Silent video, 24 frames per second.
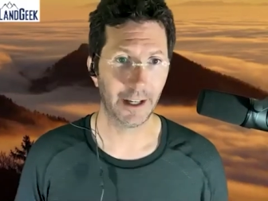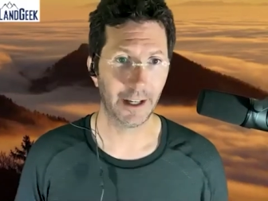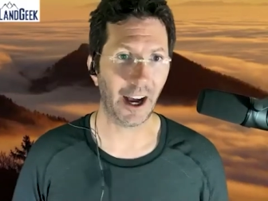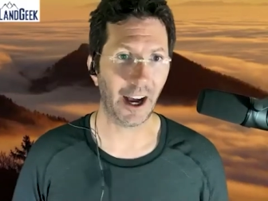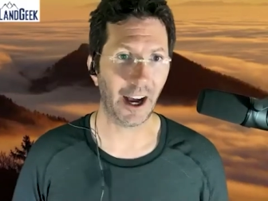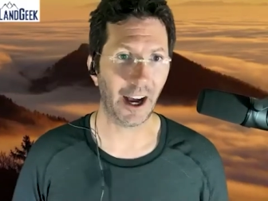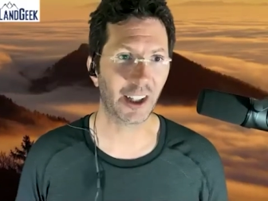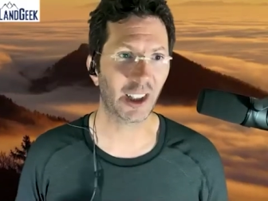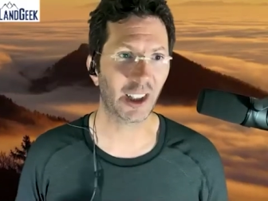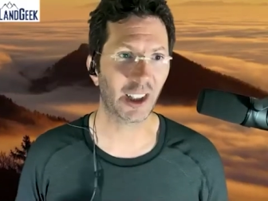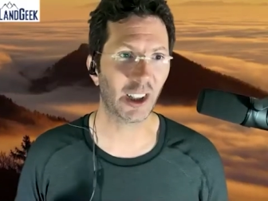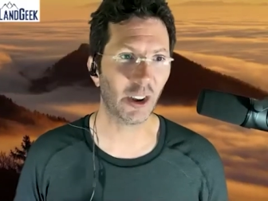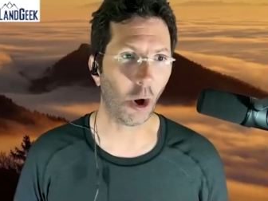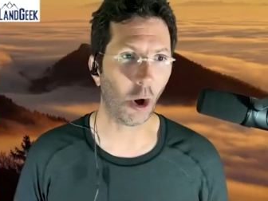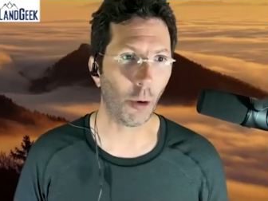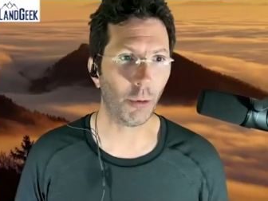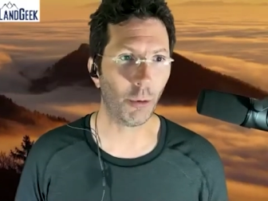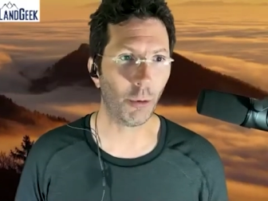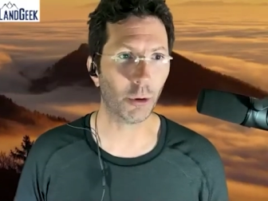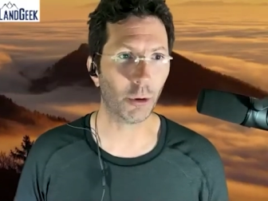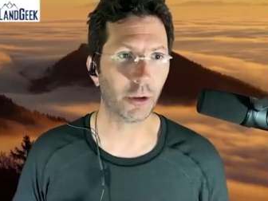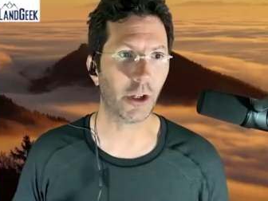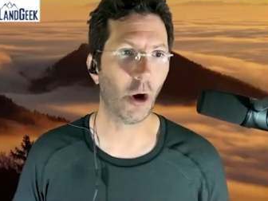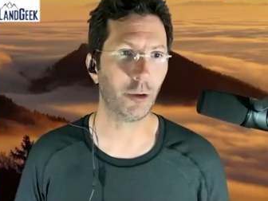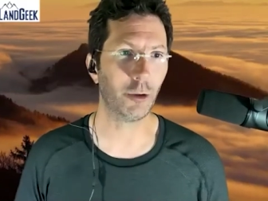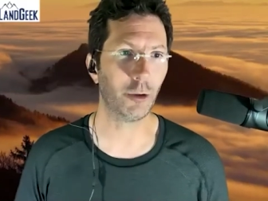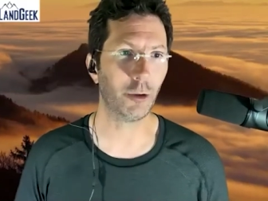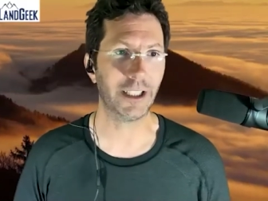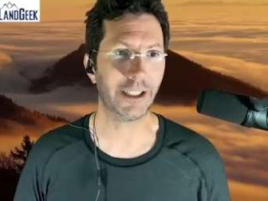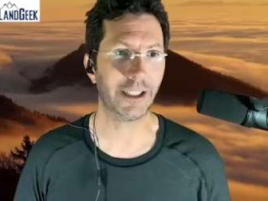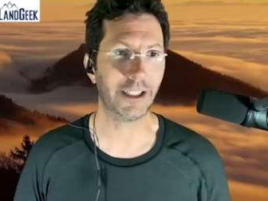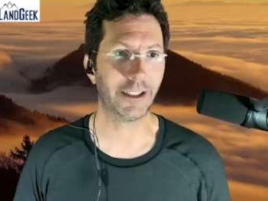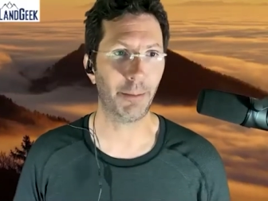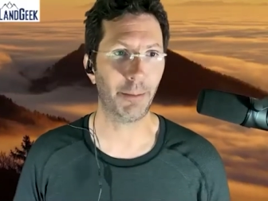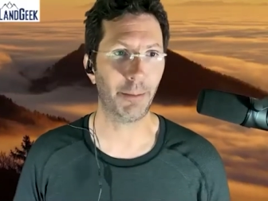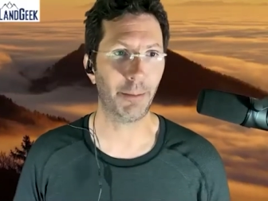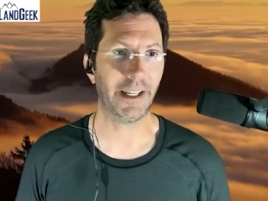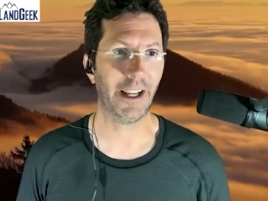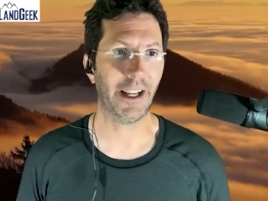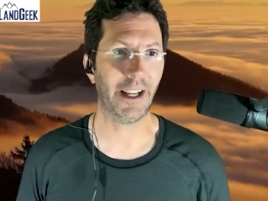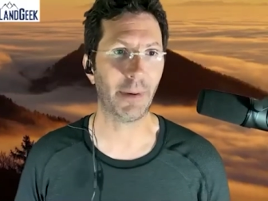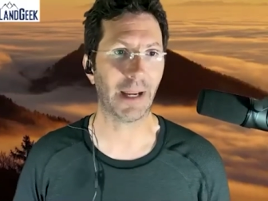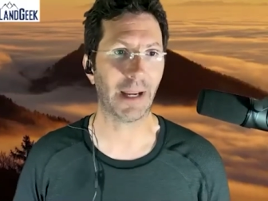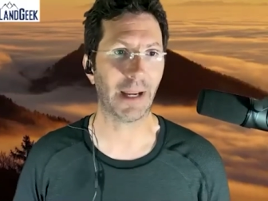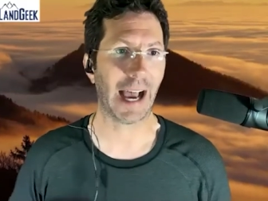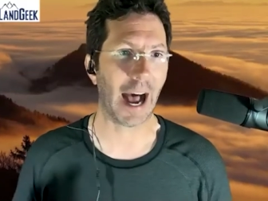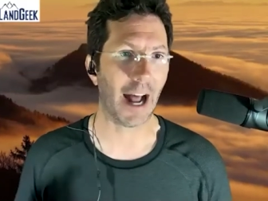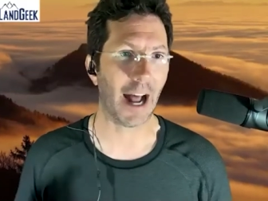a global coaching company
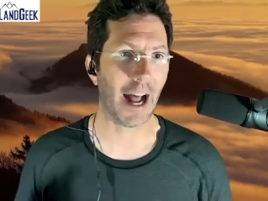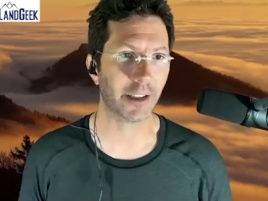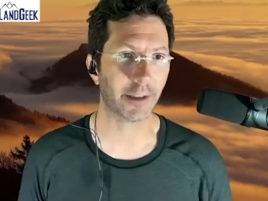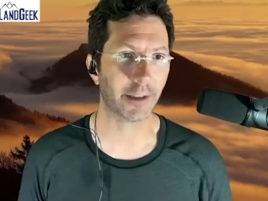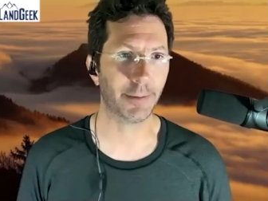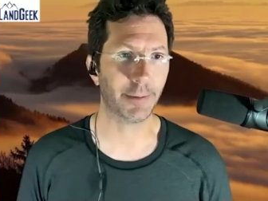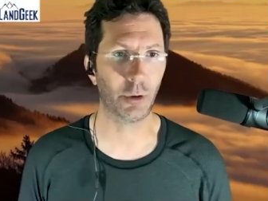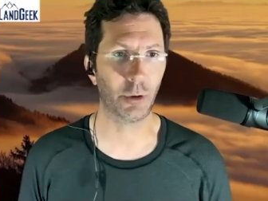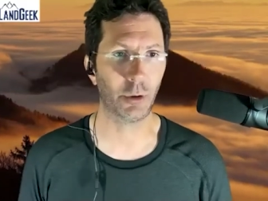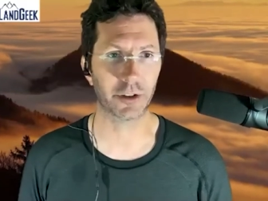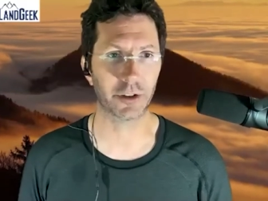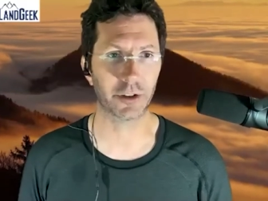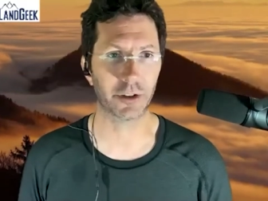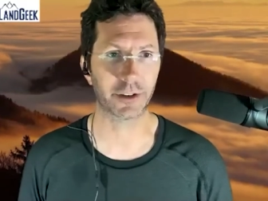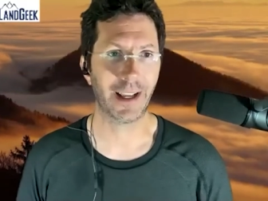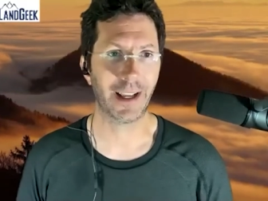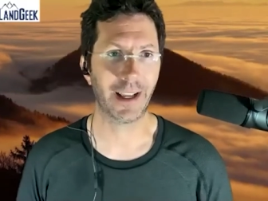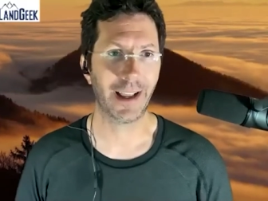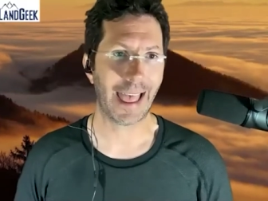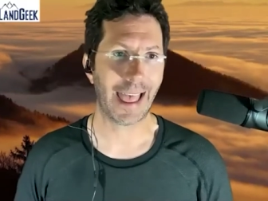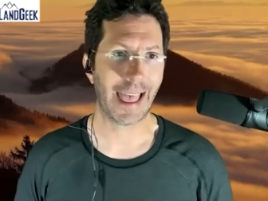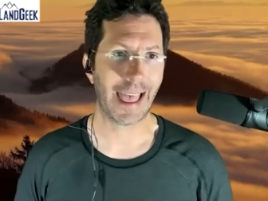helping entrepreneurs,